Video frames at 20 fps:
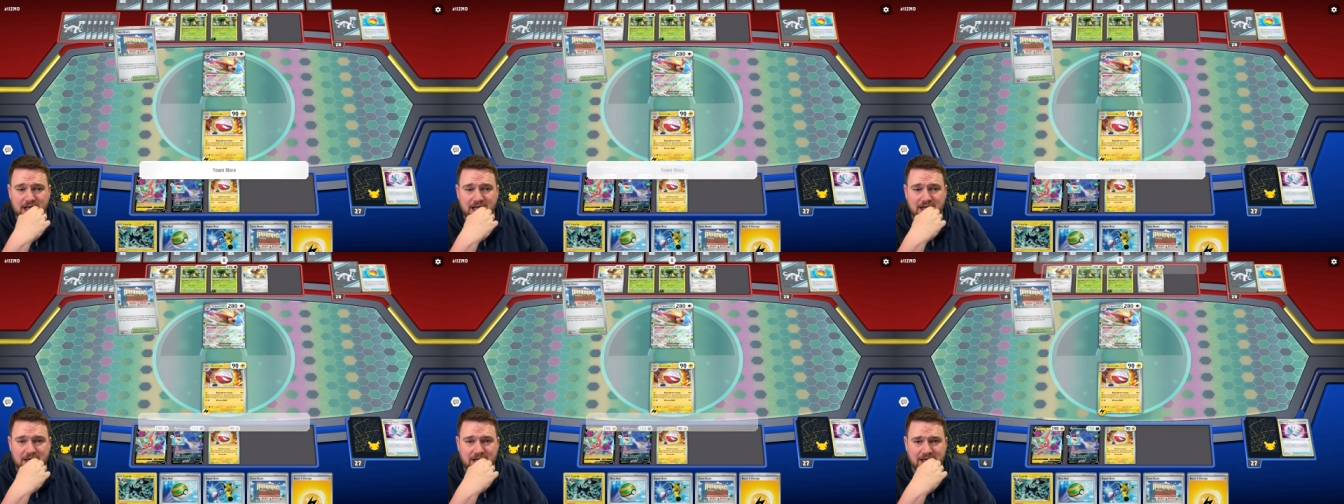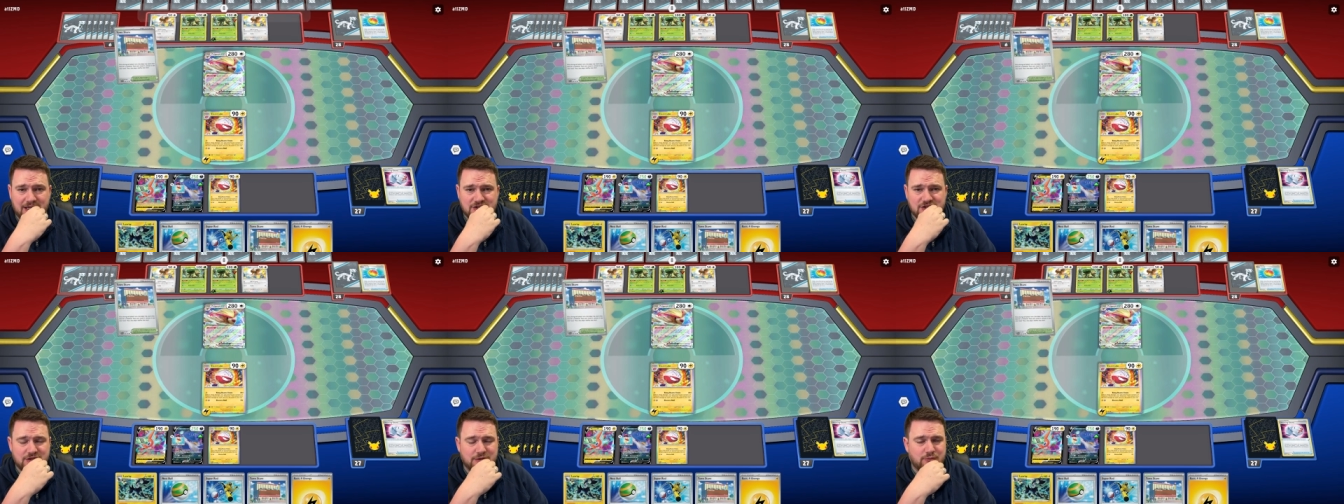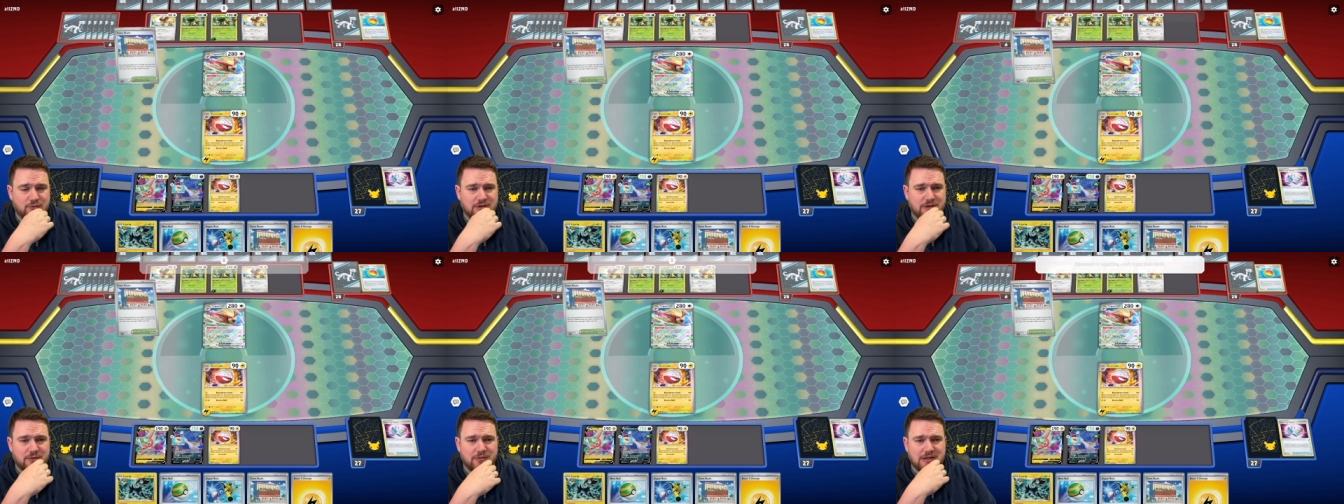I, I actually
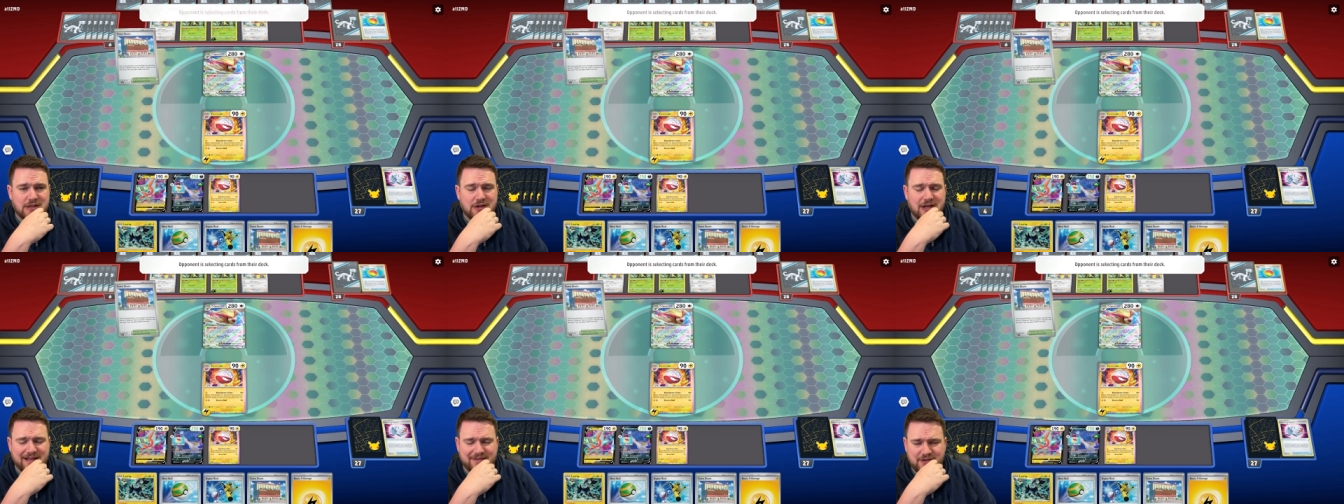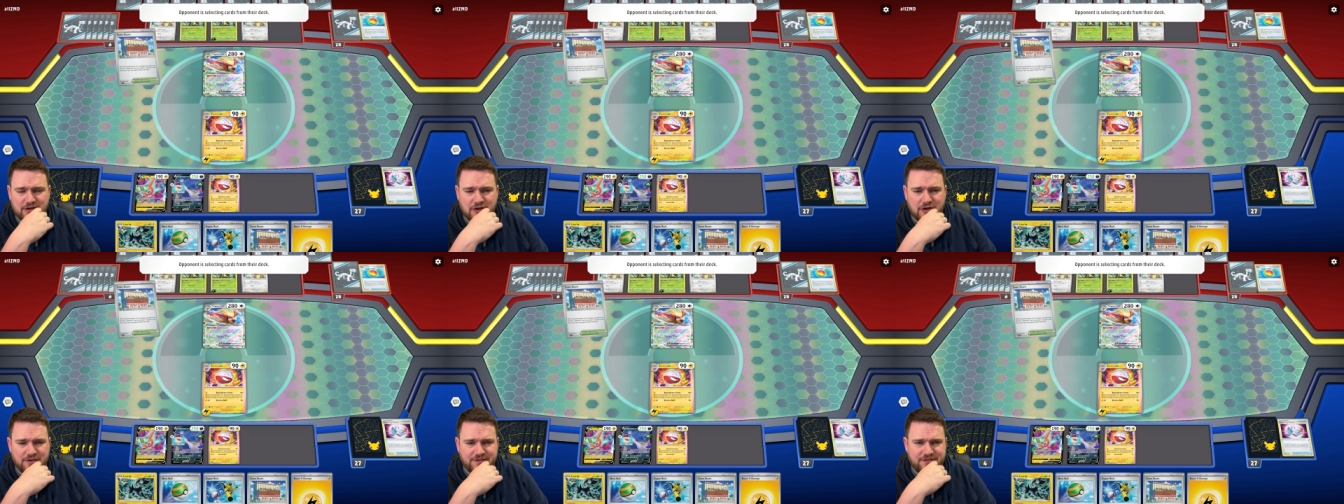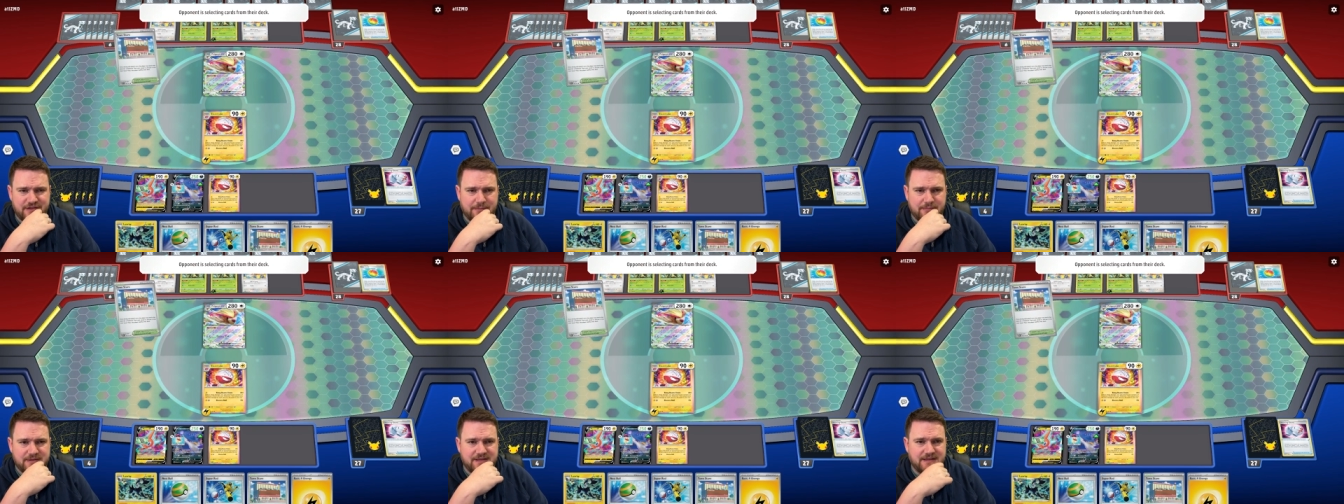really really like the
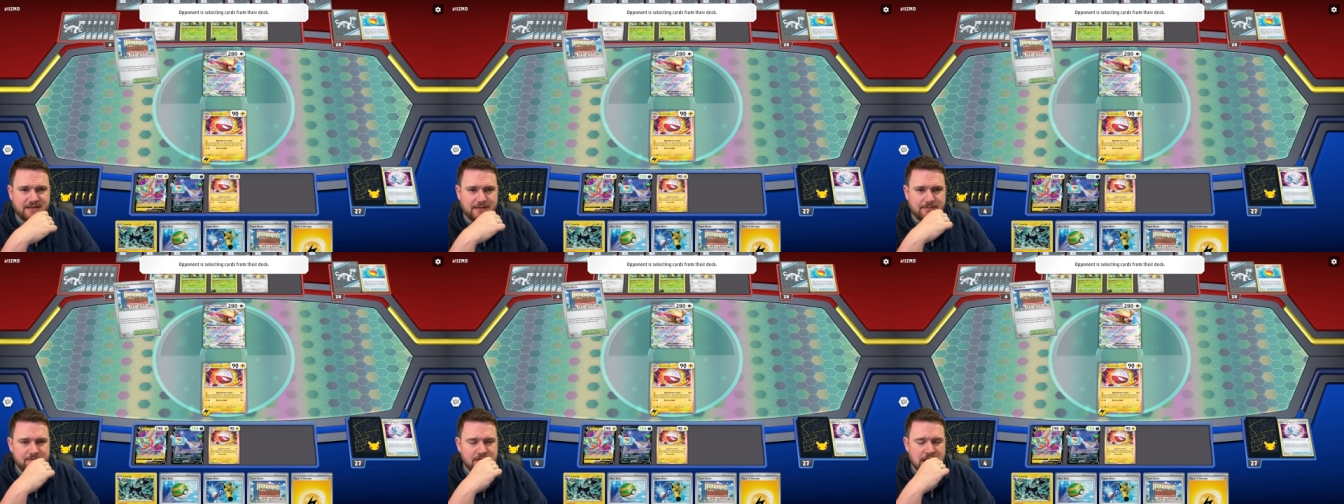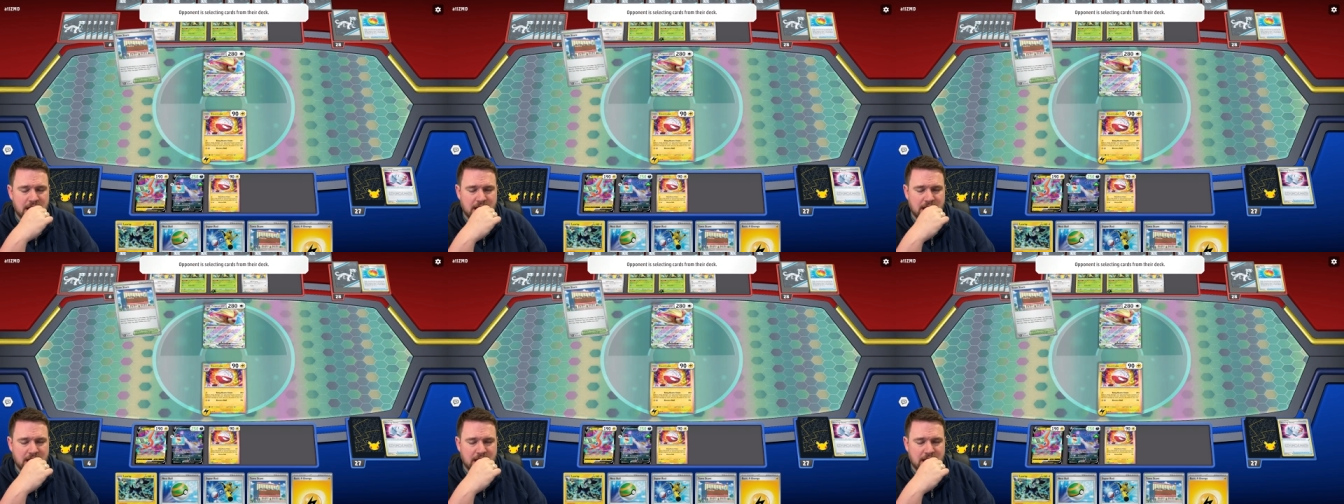concept here.